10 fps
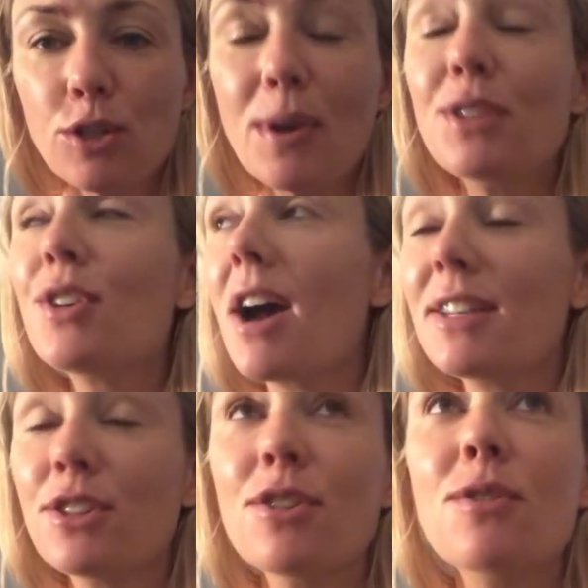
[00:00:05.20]
So as you
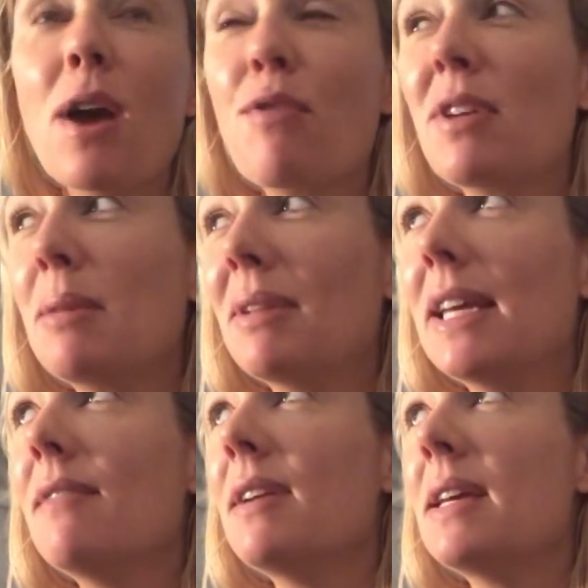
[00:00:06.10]
guys know, I really
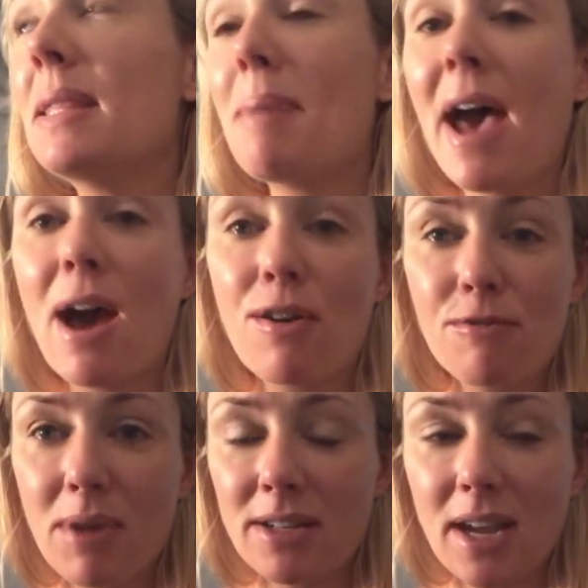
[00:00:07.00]
believe in the power of
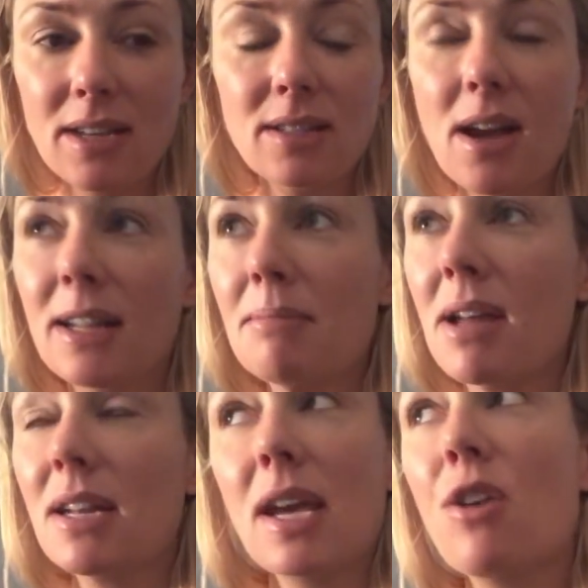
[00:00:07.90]
Monday, starting
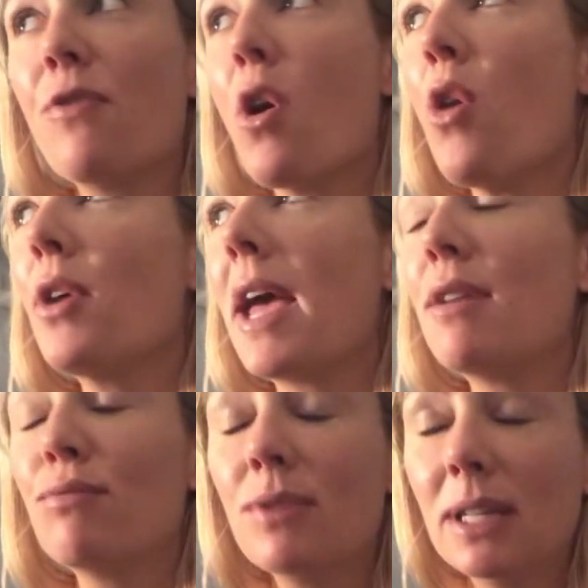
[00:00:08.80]
Monday off on a
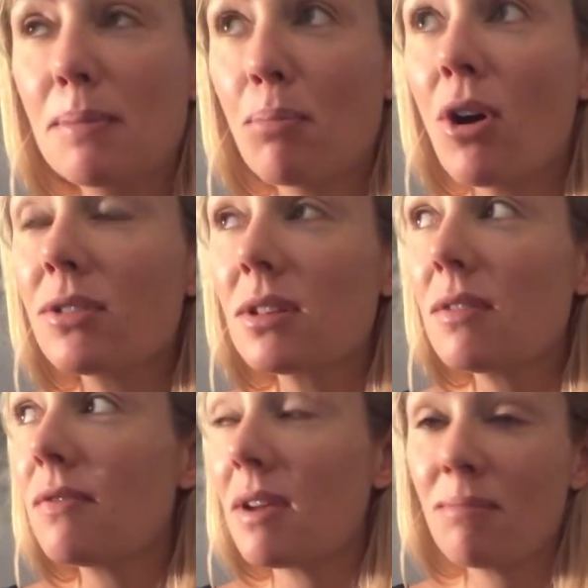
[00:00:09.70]
really
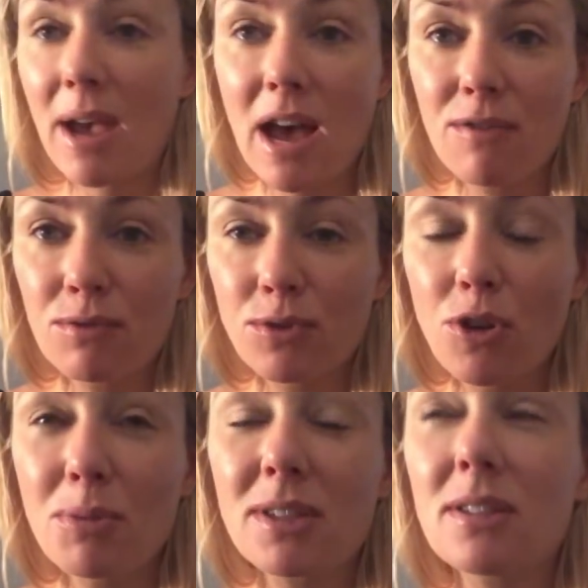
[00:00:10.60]
positive and powerful
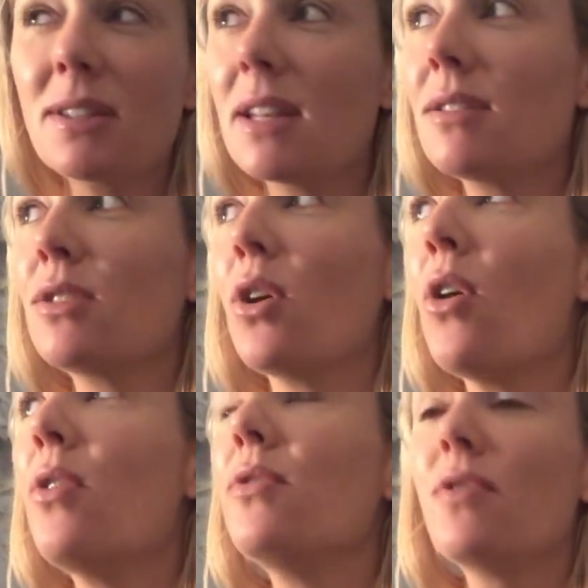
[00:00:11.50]
note because it sets the
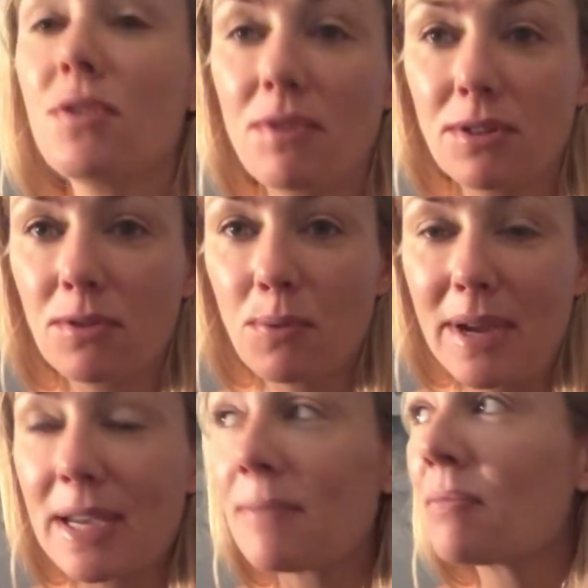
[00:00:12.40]
tone for the rest of the
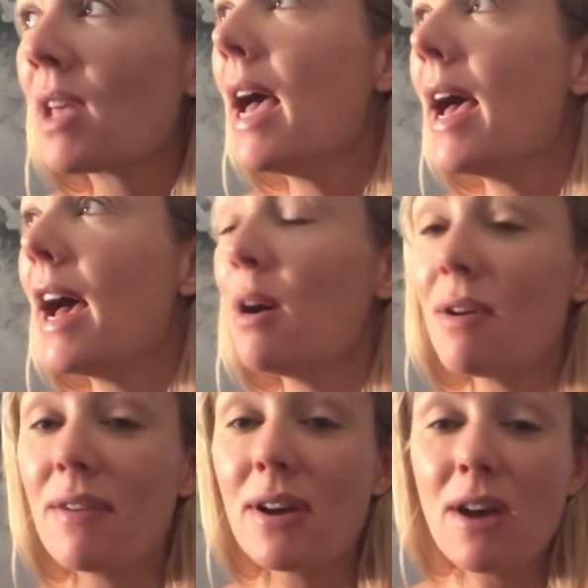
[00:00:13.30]
week.
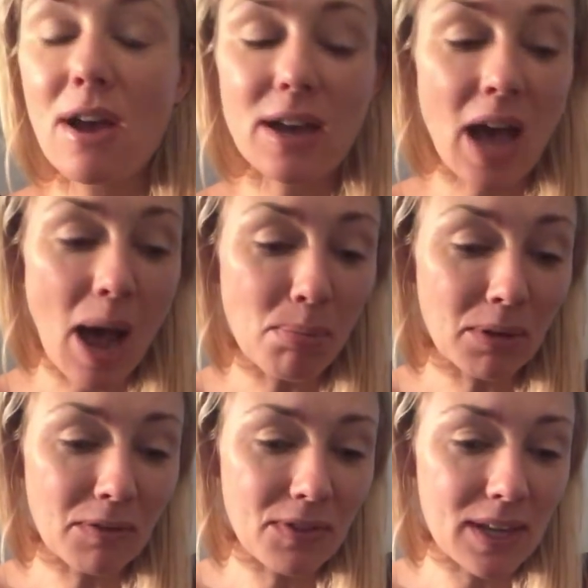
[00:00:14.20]
However, a couple
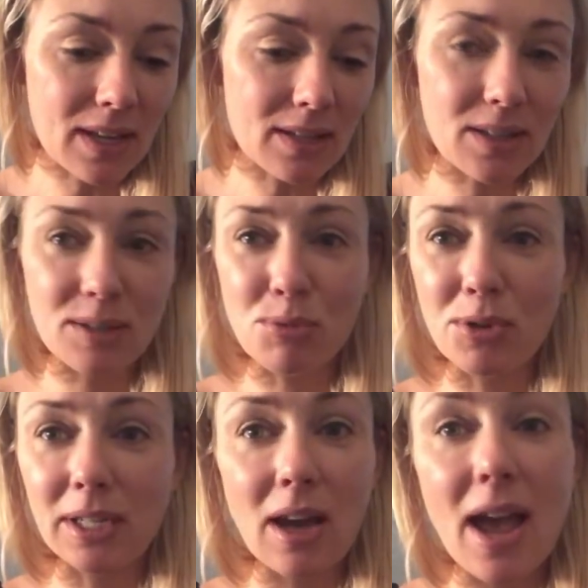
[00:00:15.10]
of things this
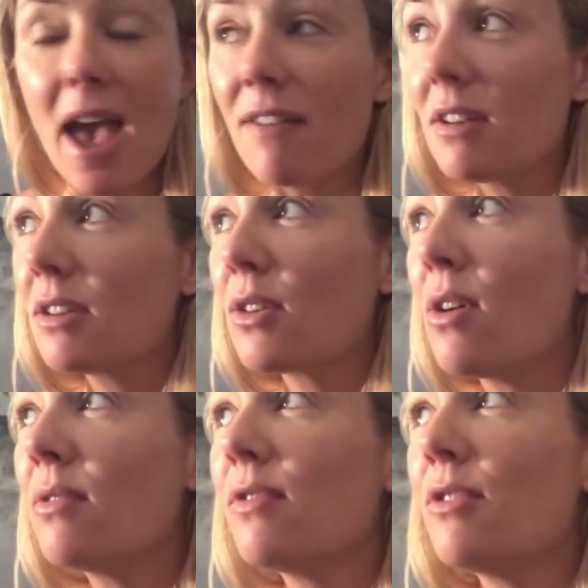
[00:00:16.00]
morning. I haven't
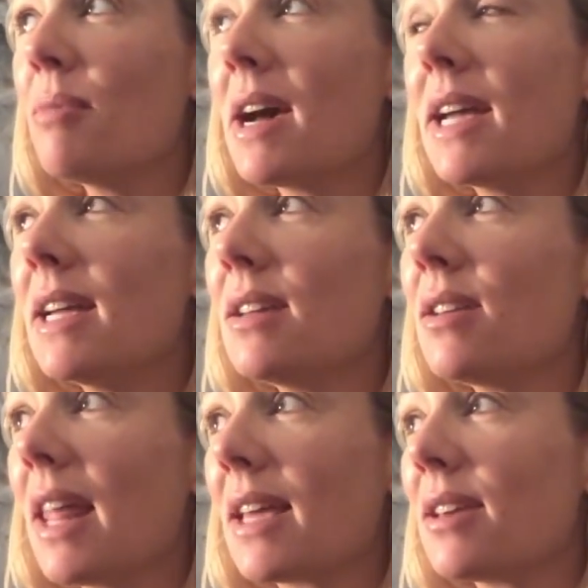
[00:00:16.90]
gone for my
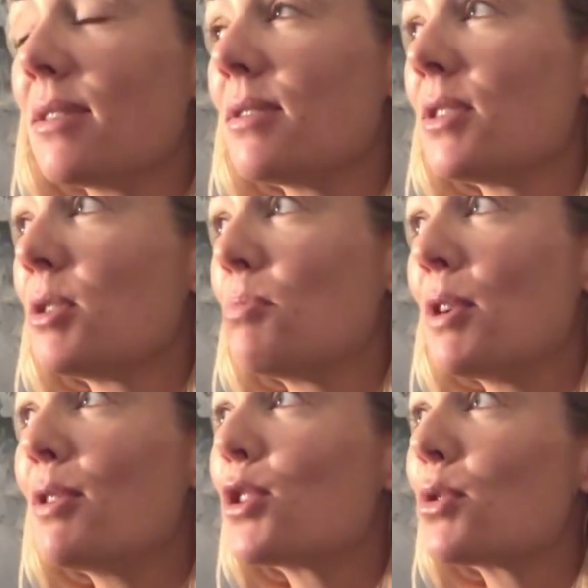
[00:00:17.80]

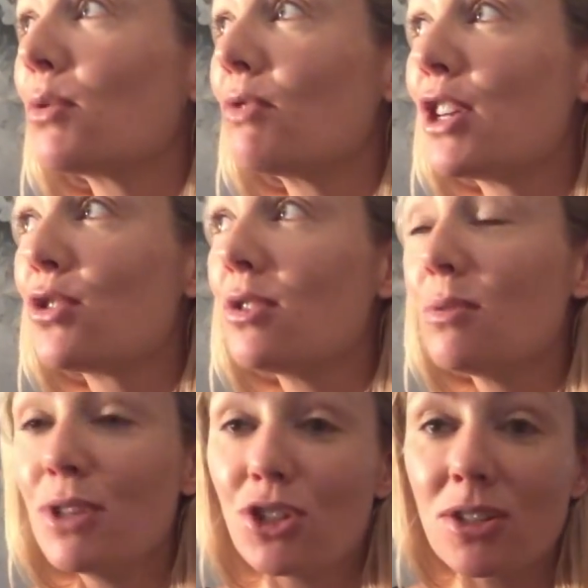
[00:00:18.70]
spiritual ritual,
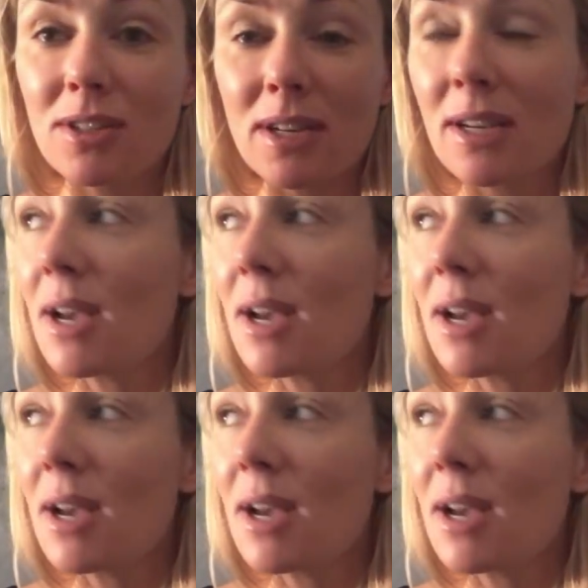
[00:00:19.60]
which is